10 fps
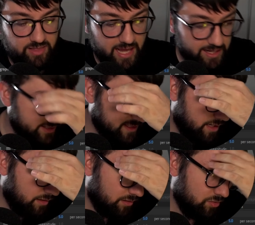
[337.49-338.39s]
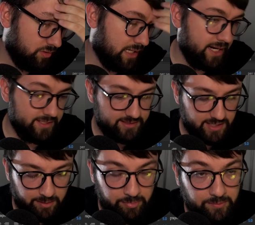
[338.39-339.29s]
That is our little guide set
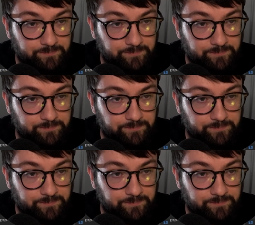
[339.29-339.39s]
up.